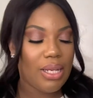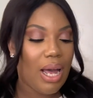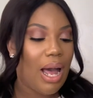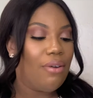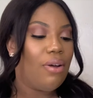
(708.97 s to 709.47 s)

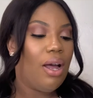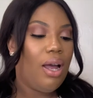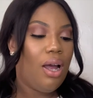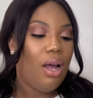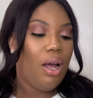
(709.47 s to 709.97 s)
of
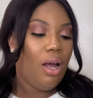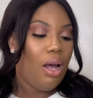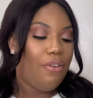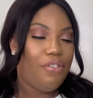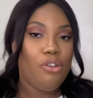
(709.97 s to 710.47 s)

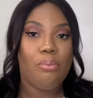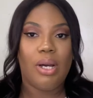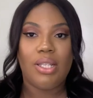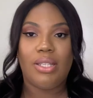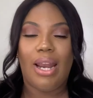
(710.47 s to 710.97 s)
a few
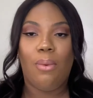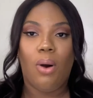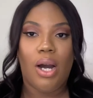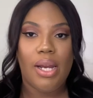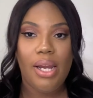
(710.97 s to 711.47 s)
books that I
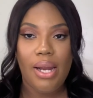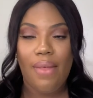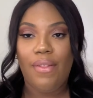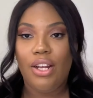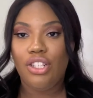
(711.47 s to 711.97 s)
wanted,
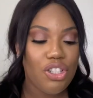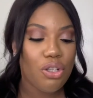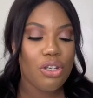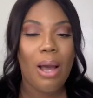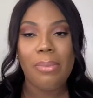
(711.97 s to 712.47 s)
and then she
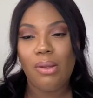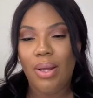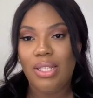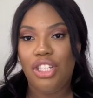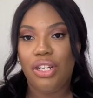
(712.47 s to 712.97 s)
also got me the
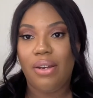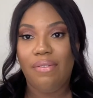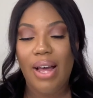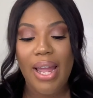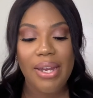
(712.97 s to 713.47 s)
ones that she could
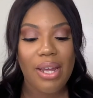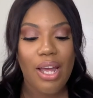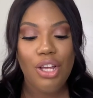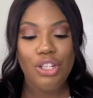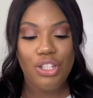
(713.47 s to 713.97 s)
find.
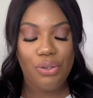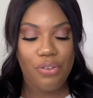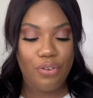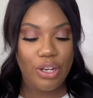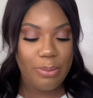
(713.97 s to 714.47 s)
So the
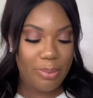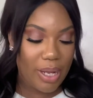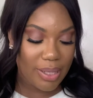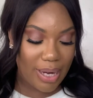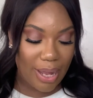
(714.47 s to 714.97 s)
first
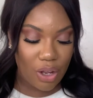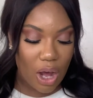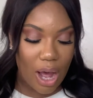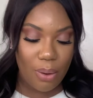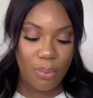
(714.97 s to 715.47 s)
book that I
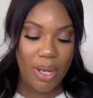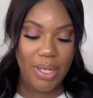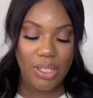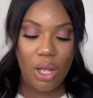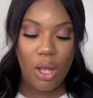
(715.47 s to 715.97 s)
got
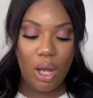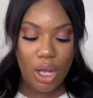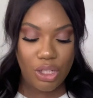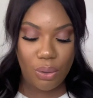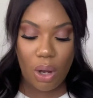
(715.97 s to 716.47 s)
was
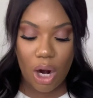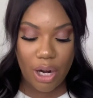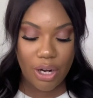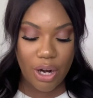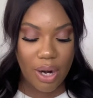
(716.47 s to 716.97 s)
Hustle
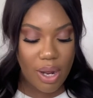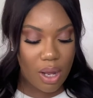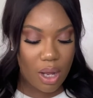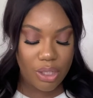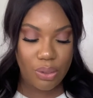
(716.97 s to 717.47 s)
Harder,
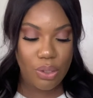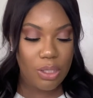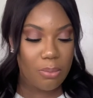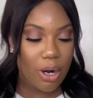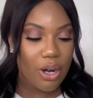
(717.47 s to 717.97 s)
Hustle
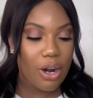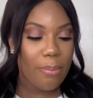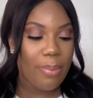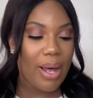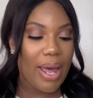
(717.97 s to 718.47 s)
Smarter
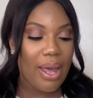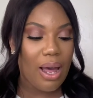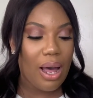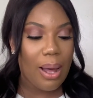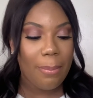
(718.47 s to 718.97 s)
by
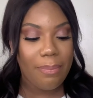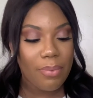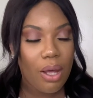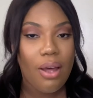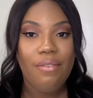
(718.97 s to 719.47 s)
um,
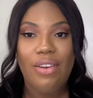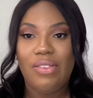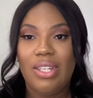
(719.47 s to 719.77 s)
50